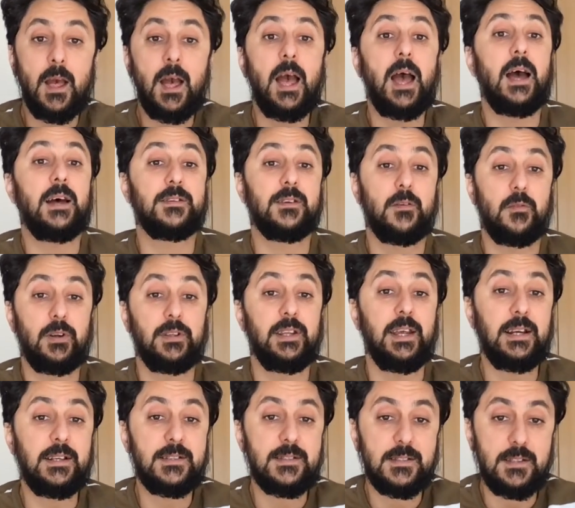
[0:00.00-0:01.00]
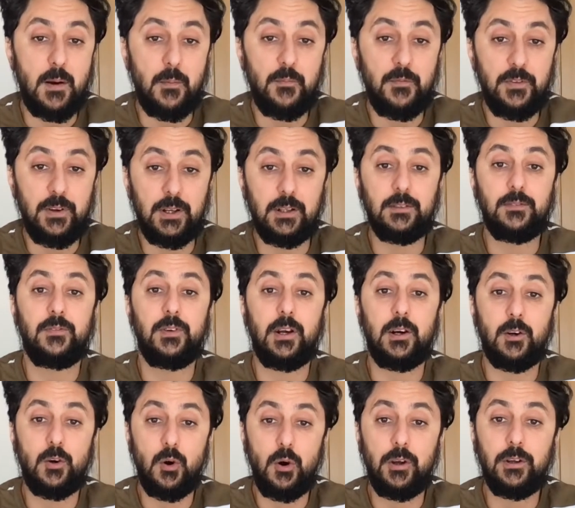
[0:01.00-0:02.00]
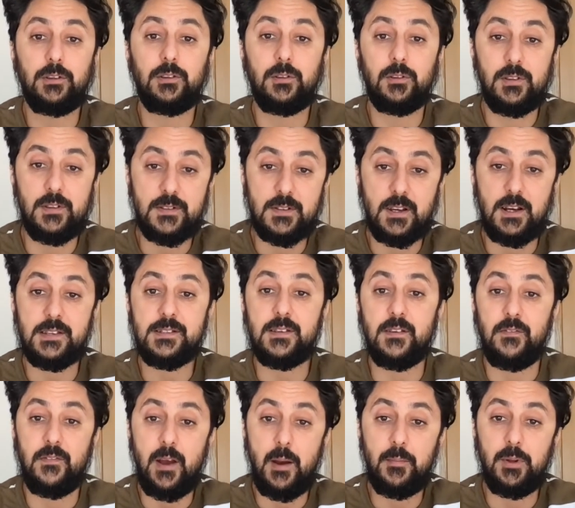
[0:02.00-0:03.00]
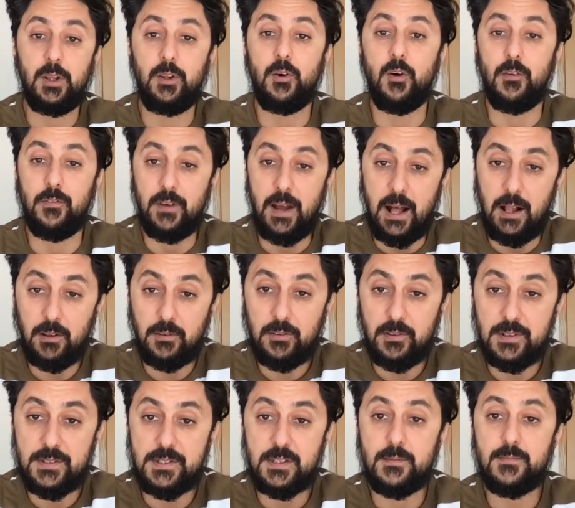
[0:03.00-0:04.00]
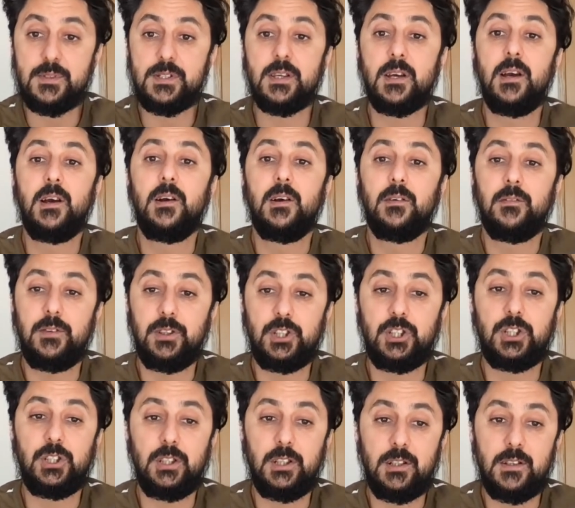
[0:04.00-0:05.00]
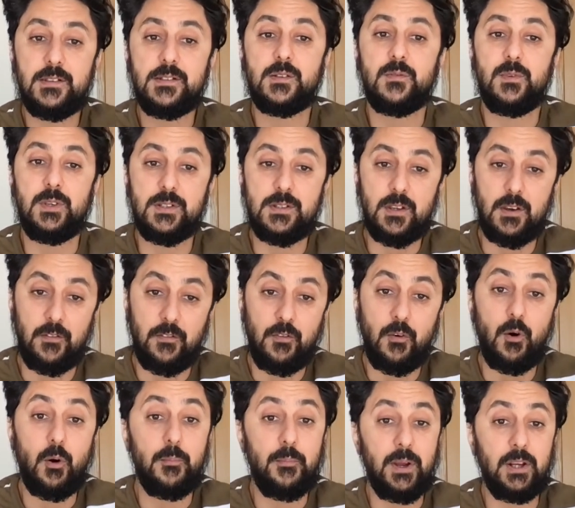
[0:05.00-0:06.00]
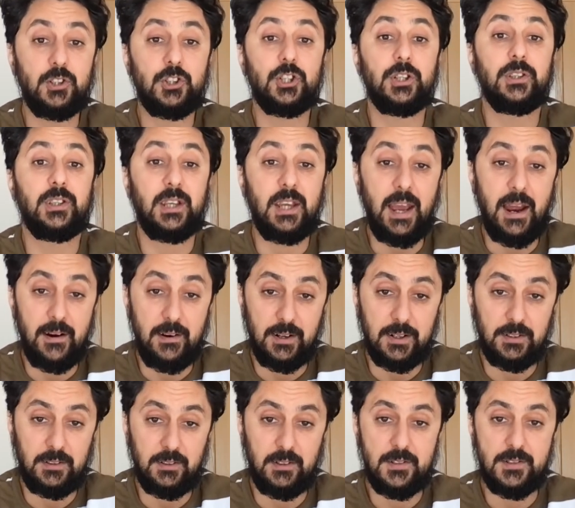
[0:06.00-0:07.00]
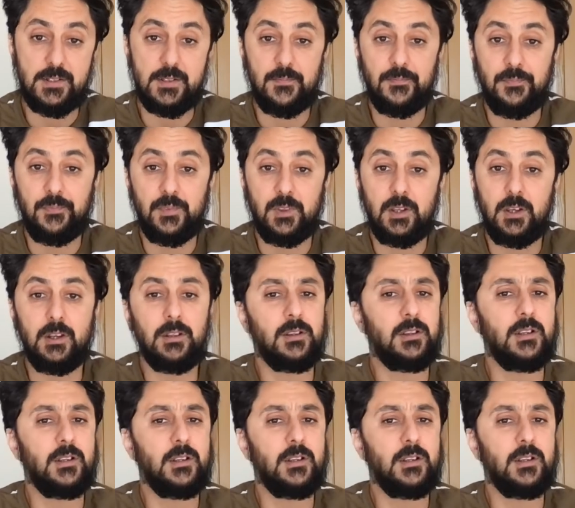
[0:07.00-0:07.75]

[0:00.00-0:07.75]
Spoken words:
As our next subfield, we are going to discuss a family of algorithms which deals with aforementioned characters. It